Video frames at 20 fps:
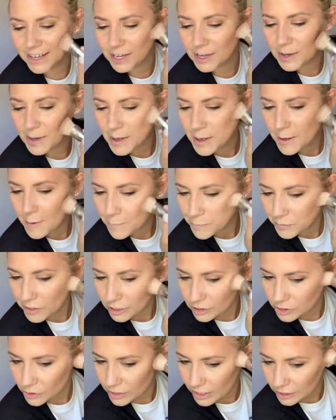and
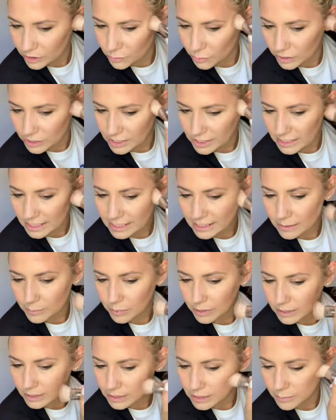so that's where it's an easy
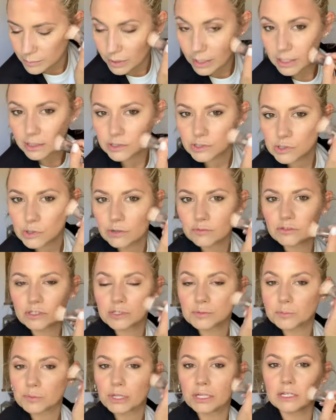place to blend. So I've
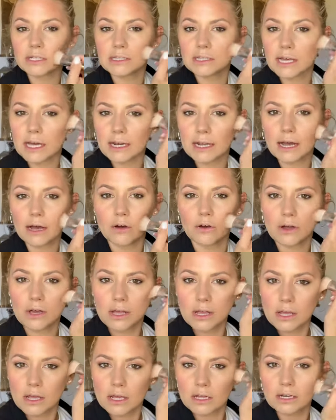just blended that out
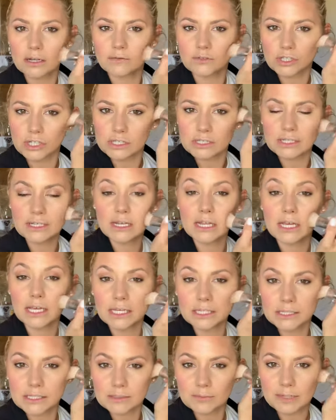and I've just
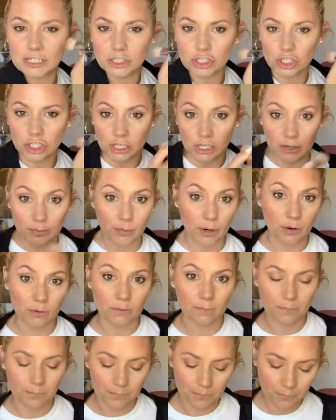enhanced my cheekbone.
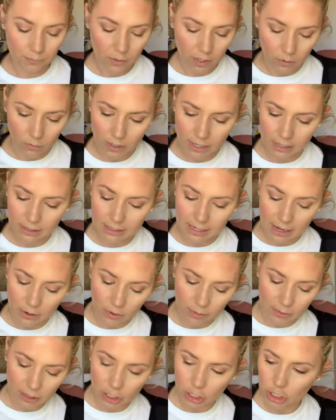Okay, now
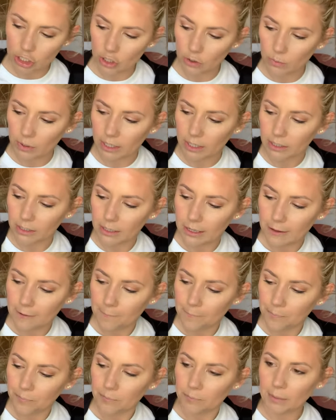I'm gonna go in
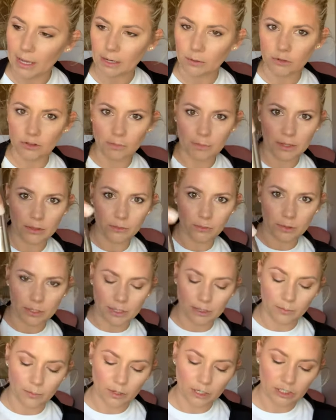back with my
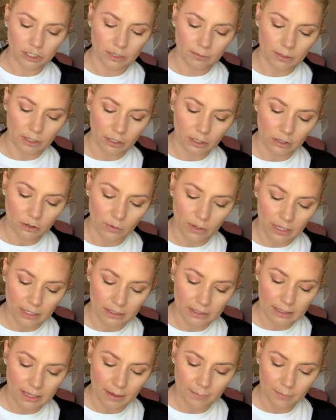3D brush and I'm gonna go
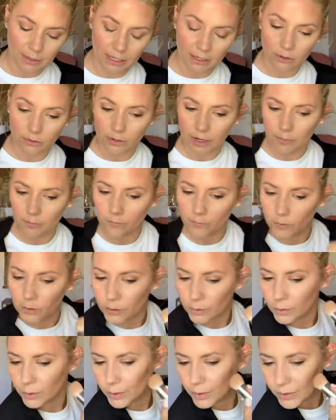into that pink
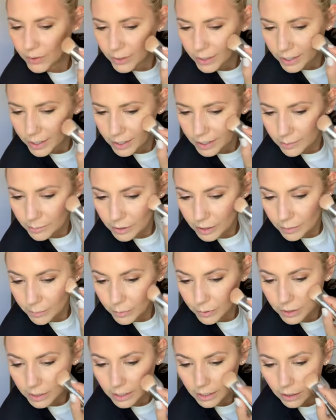grapefruit and I'm gonna
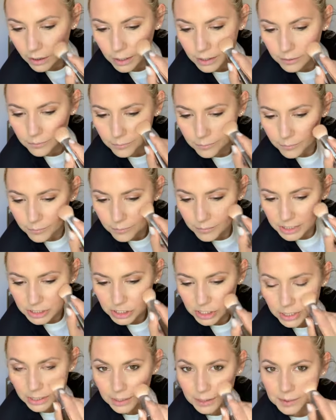put it on my
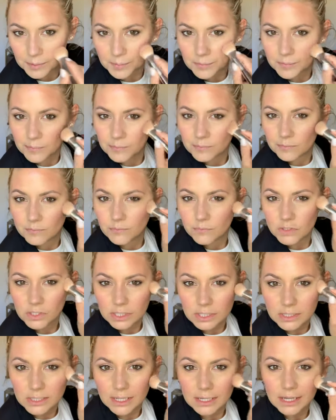cheek,
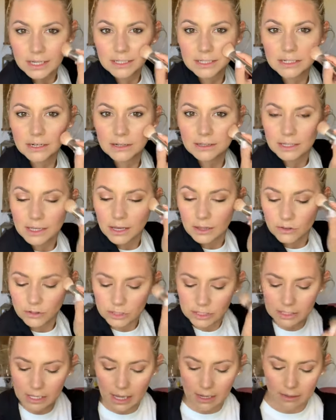just like I did on the other
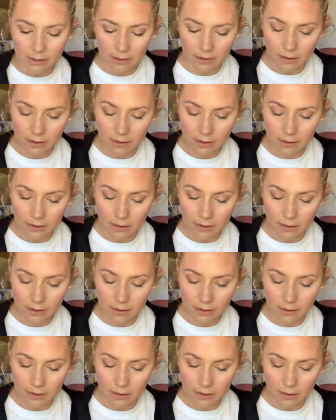side.